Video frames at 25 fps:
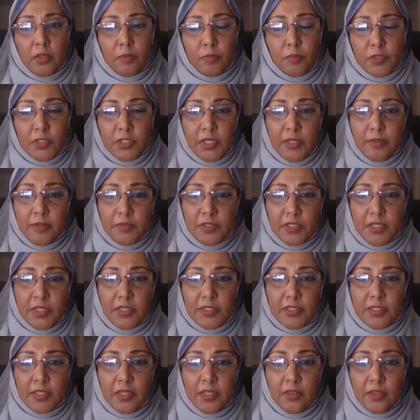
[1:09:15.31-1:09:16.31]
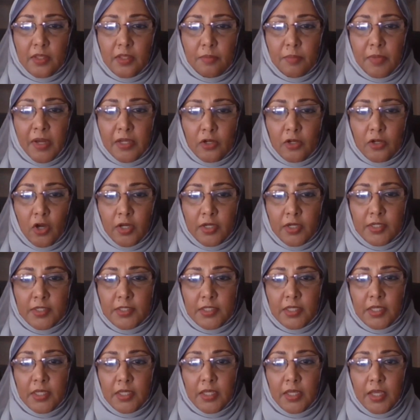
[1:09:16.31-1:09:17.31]
the Muslims is in the
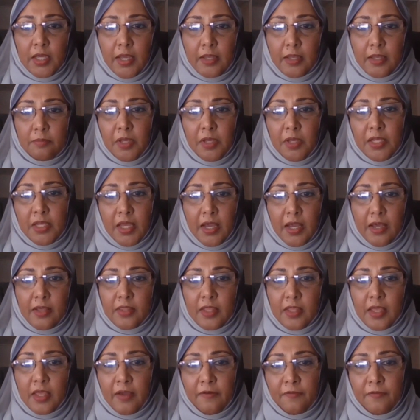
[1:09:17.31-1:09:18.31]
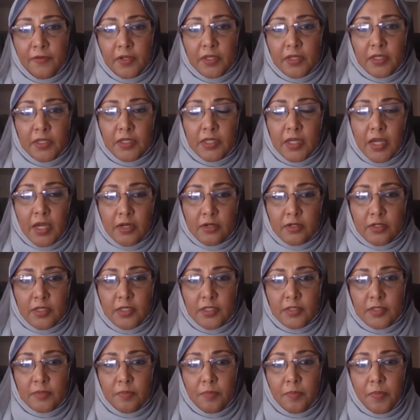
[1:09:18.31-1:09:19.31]
minority, and many other African
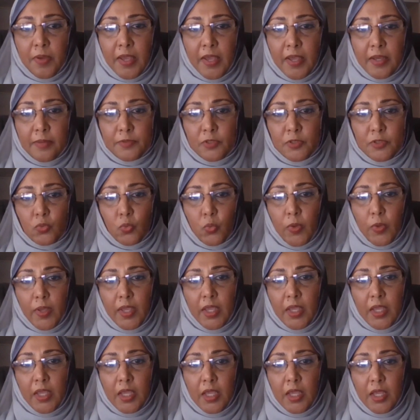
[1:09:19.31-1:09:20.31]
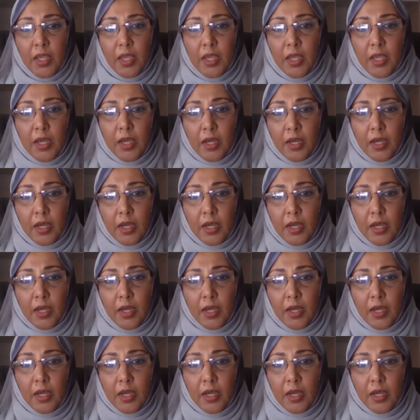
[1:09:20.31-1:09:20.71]
countries perhaps where